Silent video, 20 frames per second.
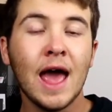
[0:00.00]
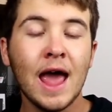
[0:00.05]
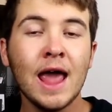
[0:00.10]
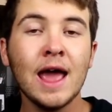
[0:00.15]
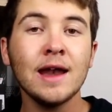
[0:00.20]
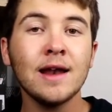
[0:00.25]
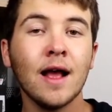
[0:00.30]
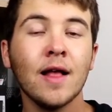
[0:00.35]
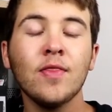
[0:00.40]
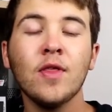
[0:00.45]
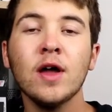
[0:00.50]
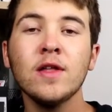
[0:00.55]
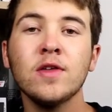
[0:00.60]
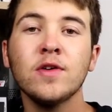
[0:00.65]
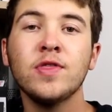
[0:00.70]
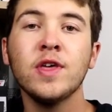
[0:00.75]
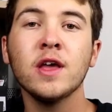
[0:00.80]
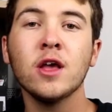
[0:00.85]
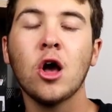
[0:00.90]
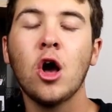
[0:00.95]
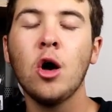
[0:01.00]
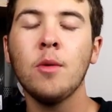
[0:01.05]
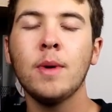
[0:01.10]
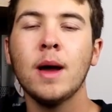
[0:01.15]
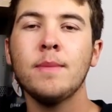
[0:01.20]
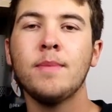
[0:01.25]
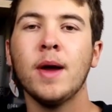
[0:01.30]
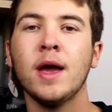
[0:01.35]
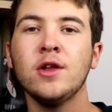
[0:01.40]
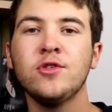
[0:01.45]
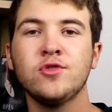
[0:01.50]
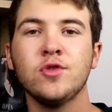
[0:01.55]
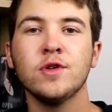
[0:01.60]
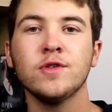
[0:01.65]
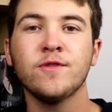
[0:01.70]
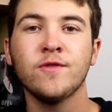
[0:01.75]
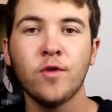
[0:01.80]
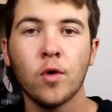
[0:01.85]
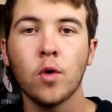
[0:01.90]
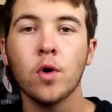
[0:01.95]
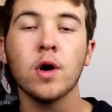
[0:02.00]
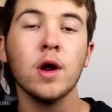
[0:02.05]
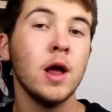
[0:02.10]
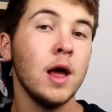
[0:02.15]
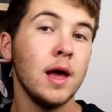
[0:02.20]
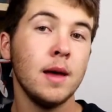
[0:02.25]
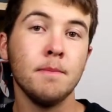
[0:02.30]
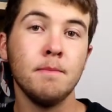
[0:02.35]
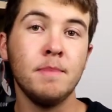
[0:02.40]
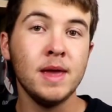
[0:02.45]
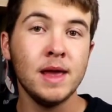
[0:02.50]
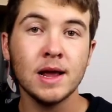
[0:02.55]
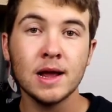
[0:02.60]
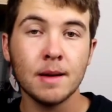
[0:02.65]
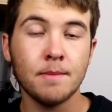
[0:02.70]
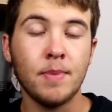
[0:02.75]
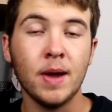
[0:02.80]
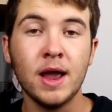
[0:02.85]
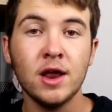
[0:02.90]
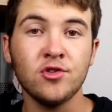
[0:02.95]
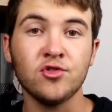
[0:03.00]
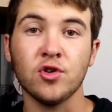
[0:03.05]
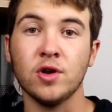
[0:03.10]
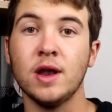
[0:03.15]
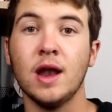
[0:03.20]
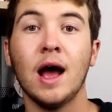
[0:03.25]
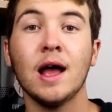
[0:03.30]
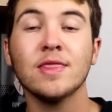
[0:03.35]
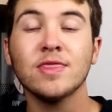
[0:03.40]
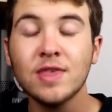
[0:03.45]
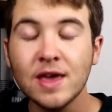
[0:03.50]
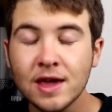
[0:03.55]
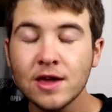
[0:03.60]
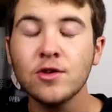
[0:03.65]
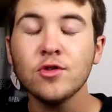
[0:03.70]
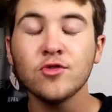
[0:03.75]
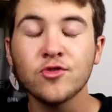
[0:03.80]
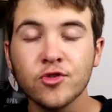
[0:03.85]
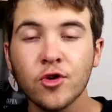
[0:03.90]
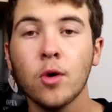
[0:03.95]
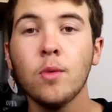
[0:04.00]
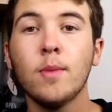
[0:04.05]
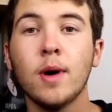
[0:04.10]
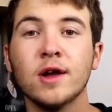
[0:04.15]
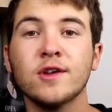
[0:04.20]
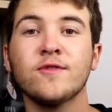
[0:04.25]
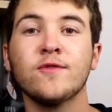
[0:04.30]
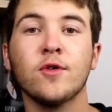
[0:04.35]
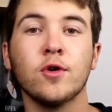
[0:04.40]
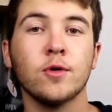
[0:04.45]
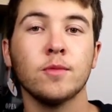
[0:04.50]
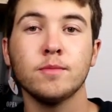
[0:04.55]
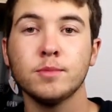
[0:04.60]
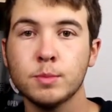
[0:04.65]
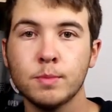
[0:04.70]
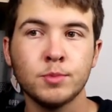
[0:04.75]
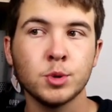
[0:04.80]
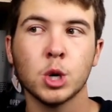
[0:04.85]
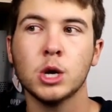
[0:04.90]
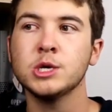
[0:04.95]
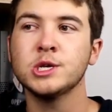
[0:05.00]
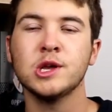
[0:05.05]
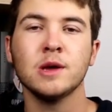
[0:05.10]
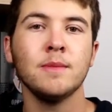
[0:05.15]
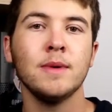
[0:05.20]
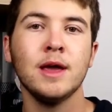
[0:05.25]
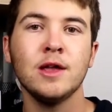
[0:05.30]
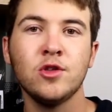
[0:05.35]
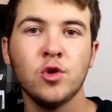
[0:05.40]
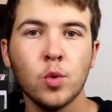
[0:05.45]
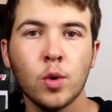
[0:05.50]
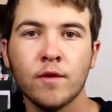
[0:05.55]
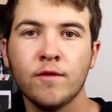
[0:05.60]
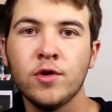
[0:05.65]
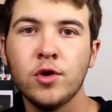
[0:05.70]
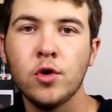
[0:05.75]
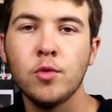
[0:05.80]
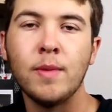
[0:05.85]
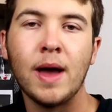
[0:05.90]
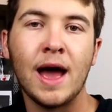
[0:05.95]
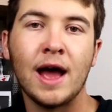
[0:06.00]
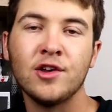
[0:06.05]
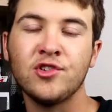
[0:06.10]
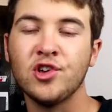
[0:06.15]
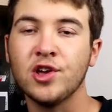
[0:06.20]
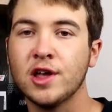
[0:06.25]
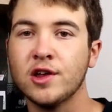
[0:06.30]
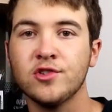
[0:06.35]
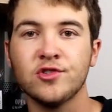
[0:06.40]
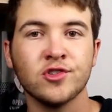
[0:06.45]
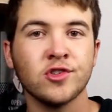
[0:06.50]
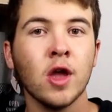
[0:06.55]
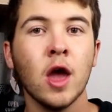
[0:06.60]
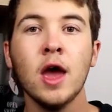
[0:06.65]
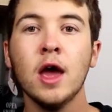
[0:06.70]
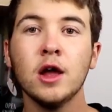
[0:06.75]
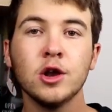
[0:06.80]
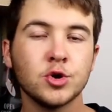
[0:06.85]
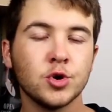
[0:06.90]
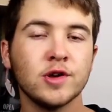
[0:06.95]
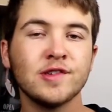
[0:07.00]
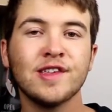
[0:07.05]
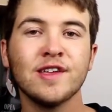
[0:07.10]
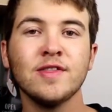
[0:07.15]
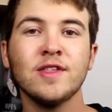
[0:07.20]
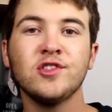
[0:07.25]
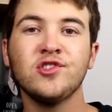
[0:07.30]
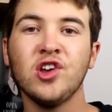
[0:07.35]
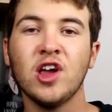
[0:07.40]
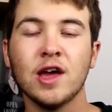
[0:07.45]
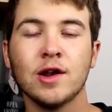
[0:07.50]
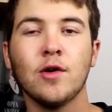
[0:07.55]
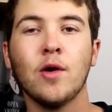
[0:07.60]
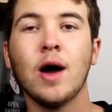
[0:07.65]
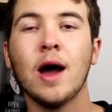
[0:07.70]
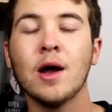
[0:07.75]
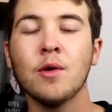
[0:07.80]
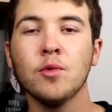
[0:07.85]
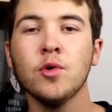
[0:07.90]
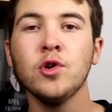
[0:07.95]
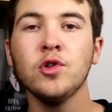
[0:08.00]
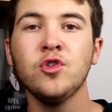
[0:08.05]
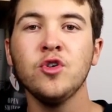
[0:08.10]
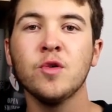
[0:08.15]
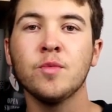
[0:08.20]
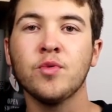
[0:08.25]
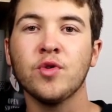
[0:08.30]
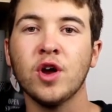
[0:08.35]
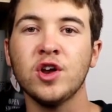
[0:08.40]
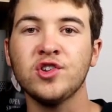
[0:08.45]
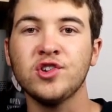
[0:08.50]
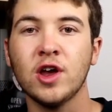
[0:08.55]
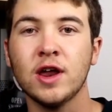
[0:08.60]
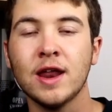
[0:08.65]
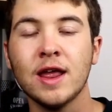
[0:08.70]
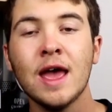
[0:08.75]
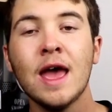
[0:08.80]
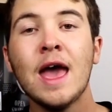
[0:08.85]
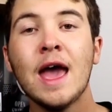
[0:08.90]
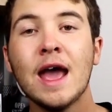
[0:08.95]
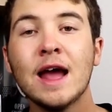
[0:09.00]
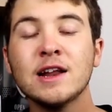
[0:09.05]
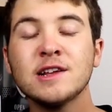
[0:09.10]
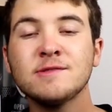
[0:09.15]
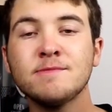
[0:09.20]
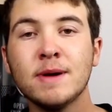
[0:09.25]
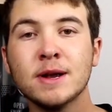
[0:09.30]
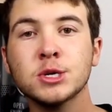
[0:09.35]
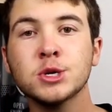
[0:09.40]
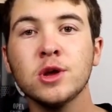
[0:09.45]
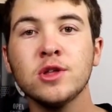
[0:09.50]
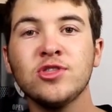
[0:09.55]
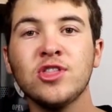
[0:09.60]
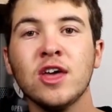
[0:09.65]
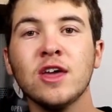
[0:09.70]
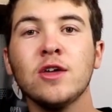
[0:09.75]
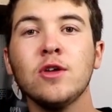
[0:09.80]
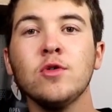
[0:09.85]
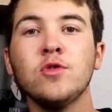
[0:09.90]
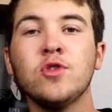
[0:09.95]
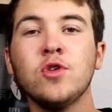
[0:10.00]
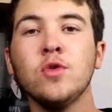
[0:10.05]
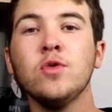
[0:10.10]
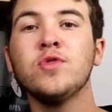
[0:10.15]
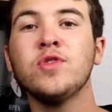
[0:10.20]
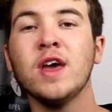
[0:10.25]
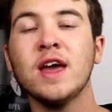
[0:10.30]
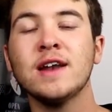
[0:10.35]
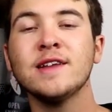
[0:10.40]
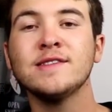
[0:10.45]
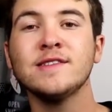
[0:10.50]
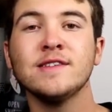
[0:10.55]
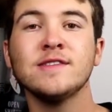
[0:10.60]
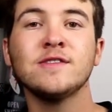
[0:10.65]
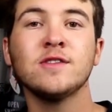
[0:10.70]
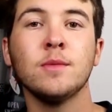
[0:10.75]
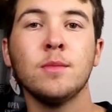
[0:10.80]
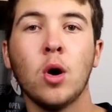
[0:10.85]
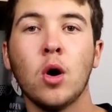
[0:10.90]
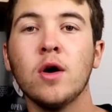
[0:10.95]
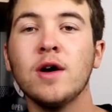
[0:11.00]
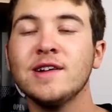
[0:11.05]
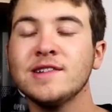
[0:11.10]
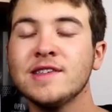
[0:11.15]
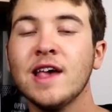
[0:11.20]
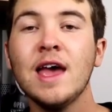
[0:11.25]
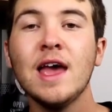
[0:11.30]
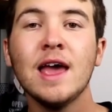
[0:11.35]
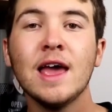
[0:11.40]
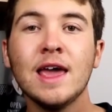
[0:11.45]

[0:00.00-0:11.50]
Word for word: And I'd like to thank all my patrons for being a patron. Thank you so much for trusting me to review Magic and just trusting the channel. I really do appreciate it. And especially thank you to Thanasis Tomorrow Morris.